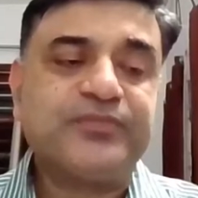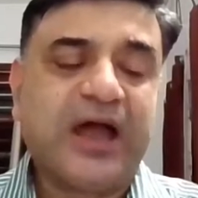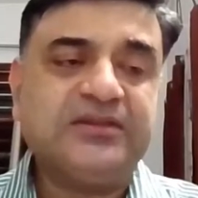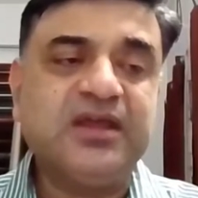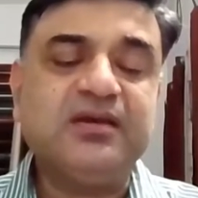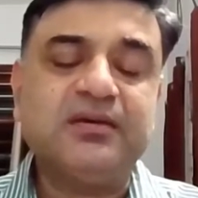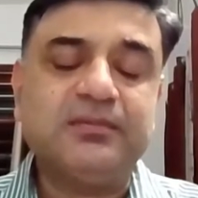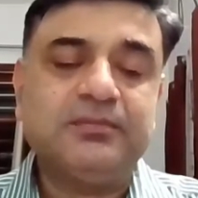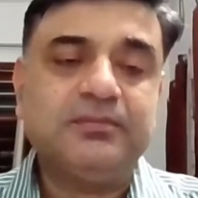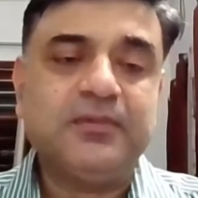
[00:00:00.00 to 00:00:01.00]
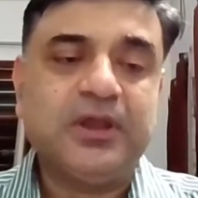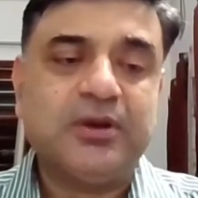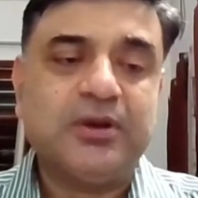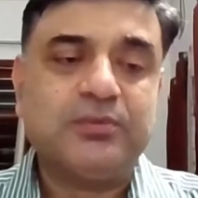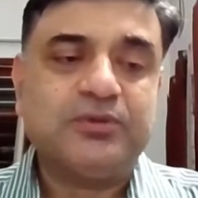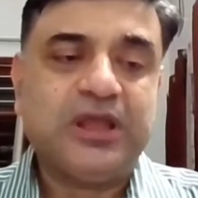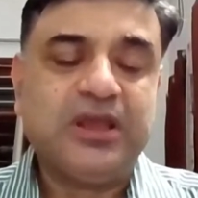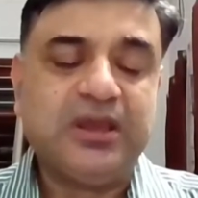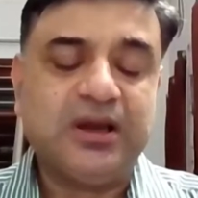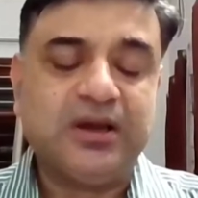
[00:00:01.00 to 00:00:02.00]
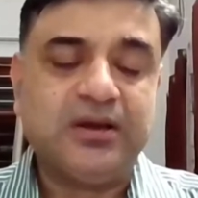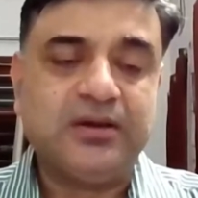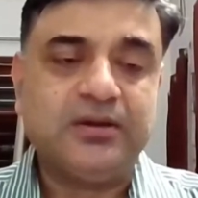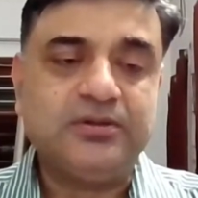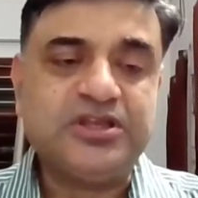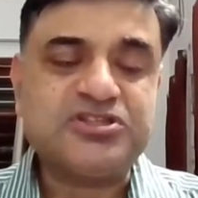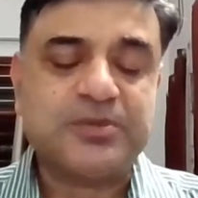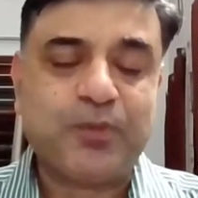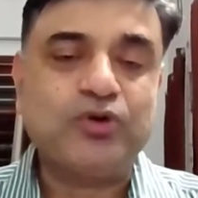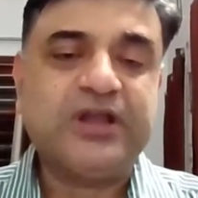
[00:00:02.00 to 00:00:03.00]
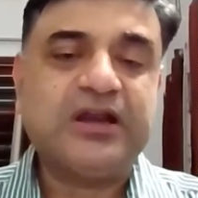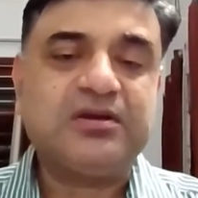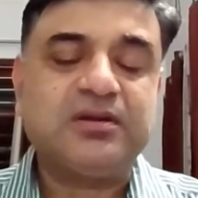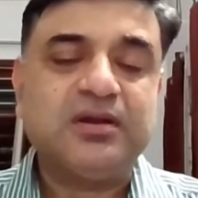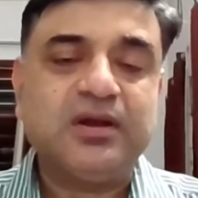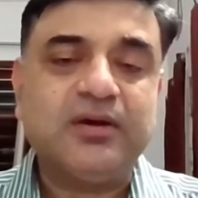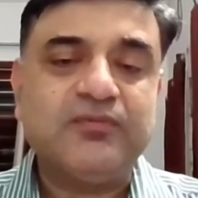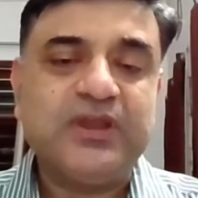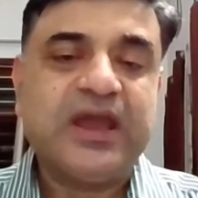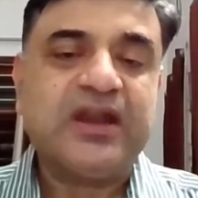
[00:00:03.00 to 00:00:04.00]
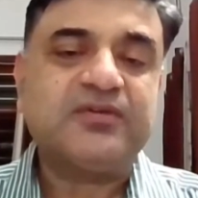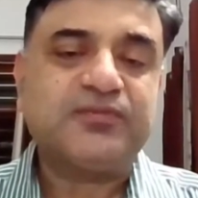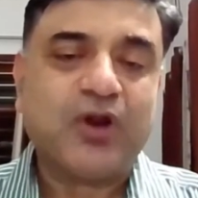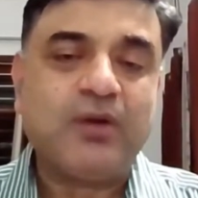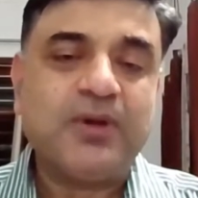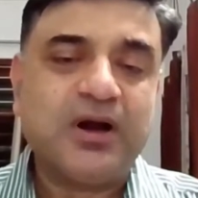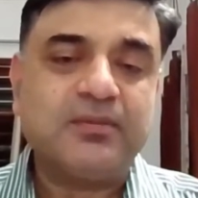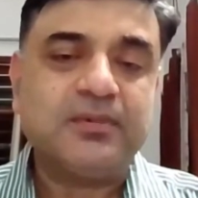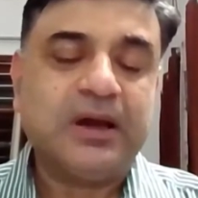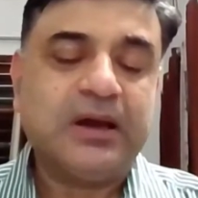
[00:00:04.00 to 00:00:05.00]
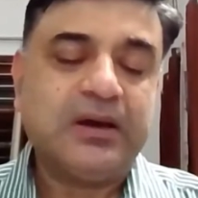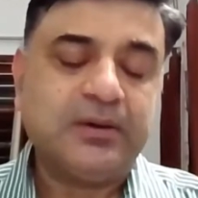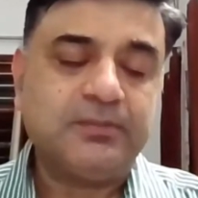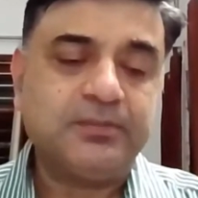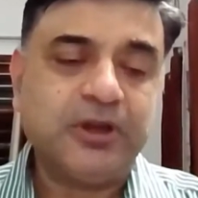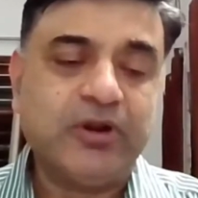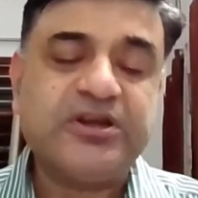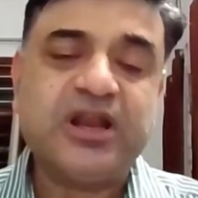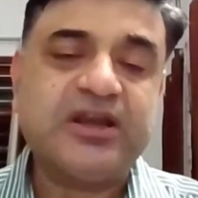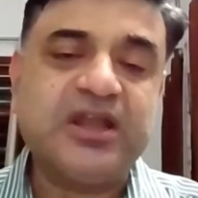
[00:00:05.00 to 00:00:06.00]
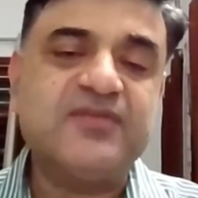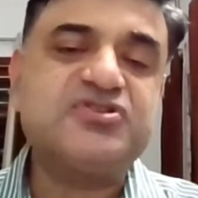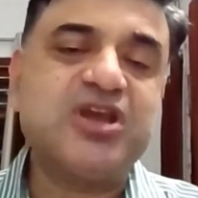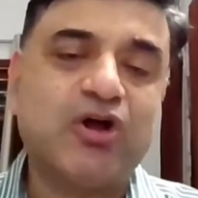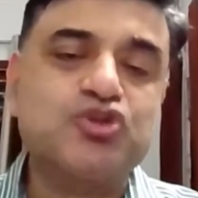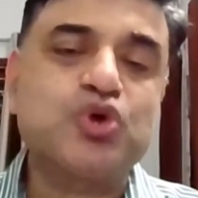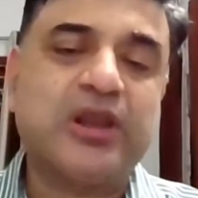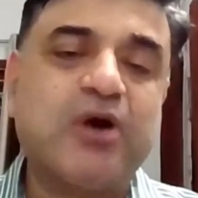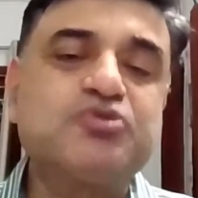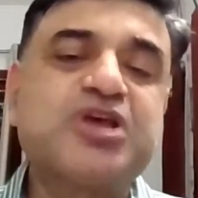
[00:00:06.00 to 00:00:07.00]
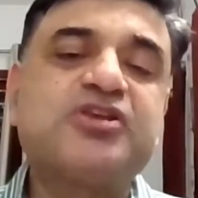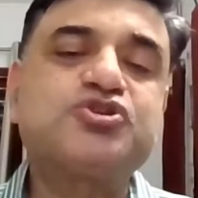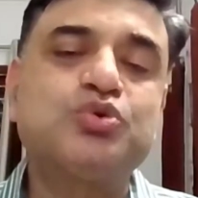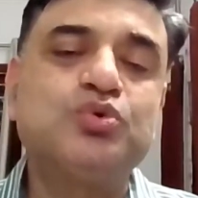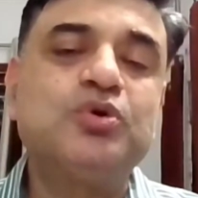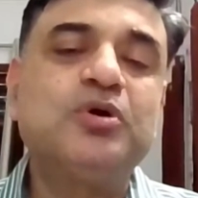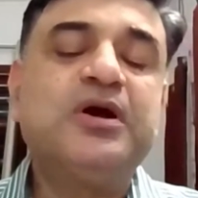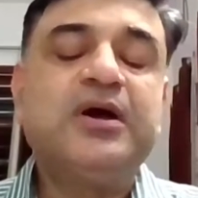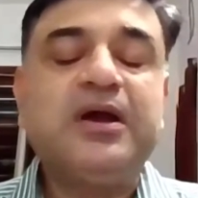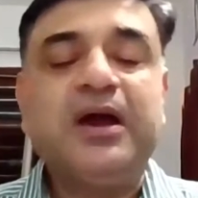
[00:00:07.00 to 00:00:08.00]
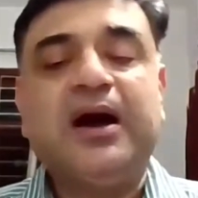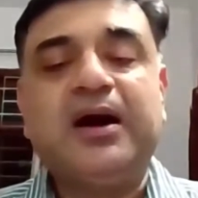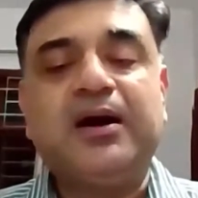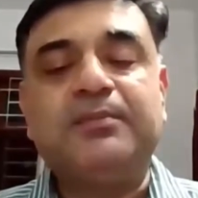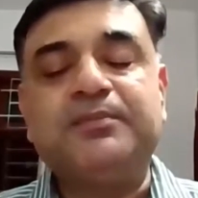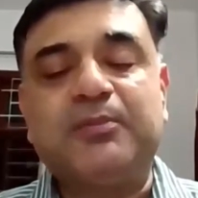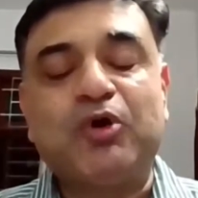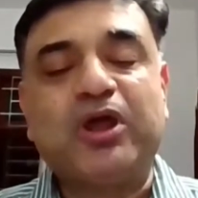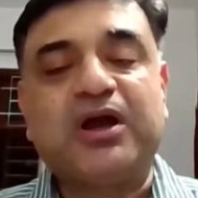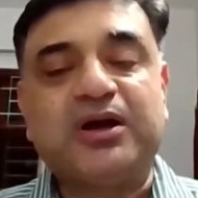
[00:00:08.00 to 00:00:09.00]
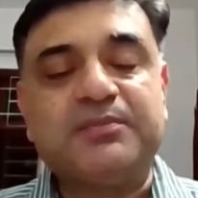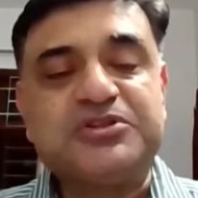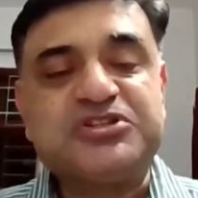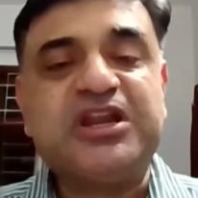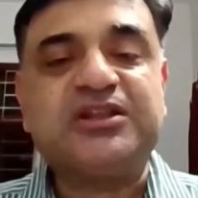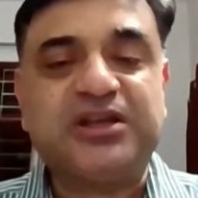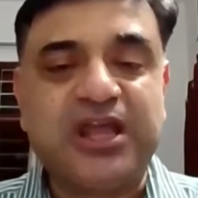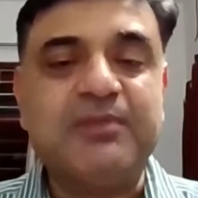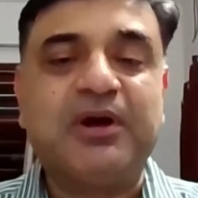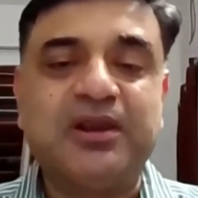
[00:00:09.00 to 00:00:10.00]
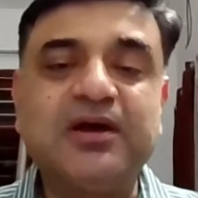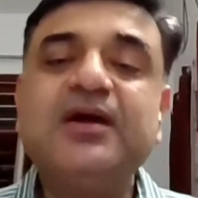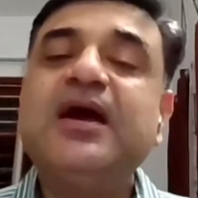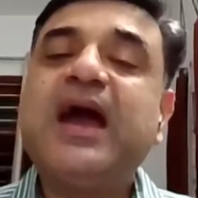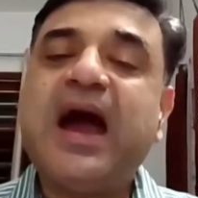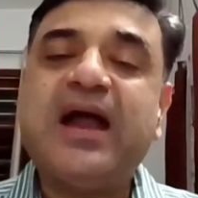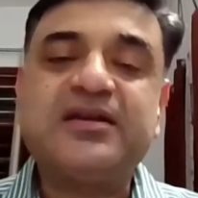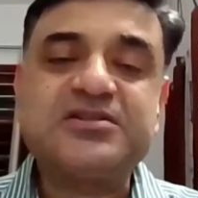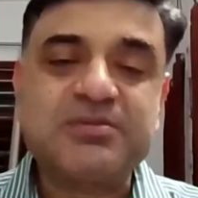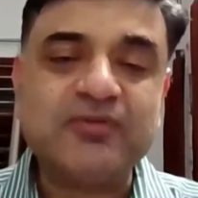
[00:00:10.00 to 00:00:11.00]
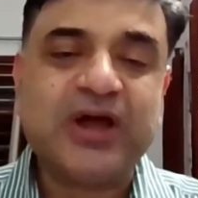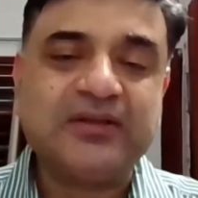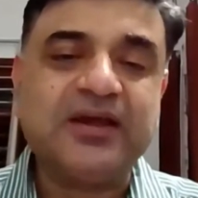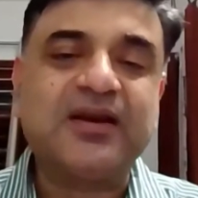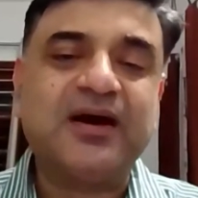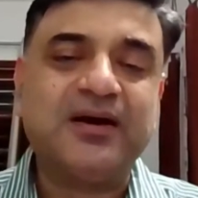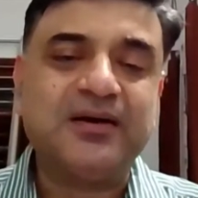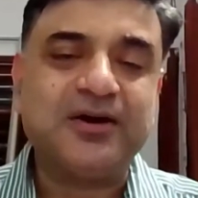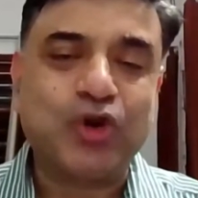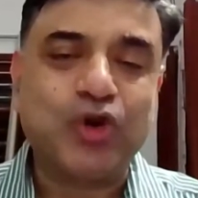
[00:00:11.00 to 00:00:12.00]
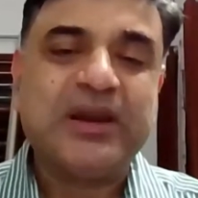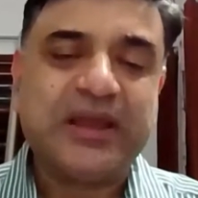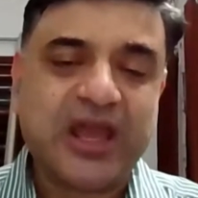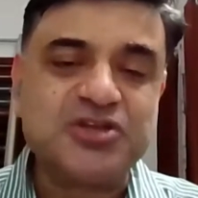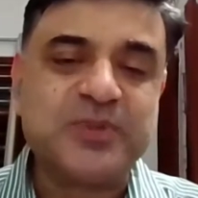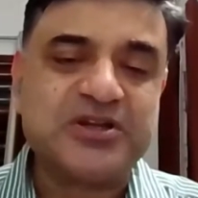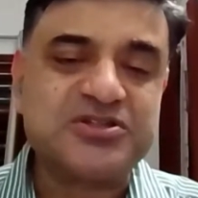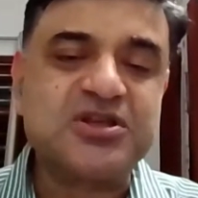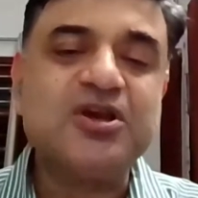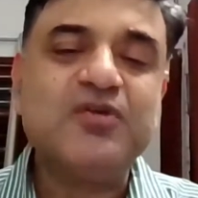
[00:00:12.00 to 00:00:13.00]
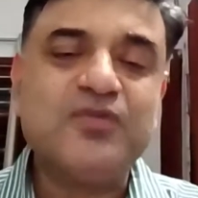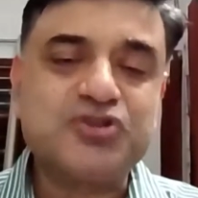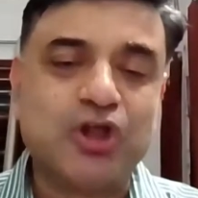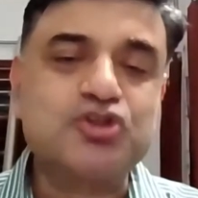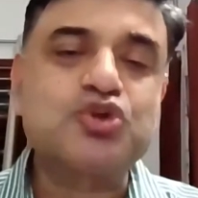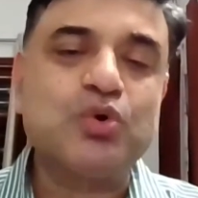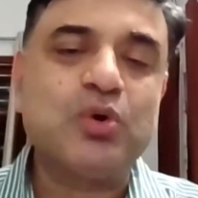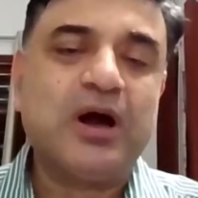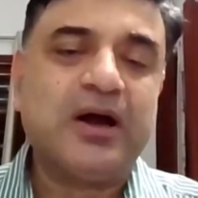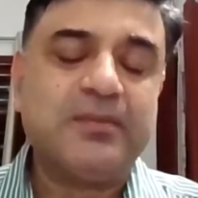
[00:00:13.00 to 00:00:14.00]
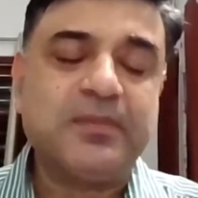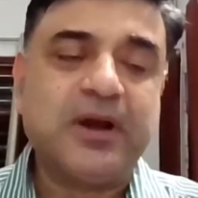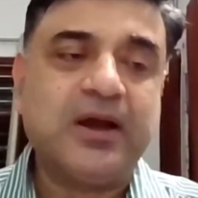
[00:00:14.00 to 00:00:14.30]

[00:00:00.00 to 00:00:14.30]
I think, you know, the support that we get from you know, entity like DFC also allows us to more like a seat at the table at some of the other global engagements, which also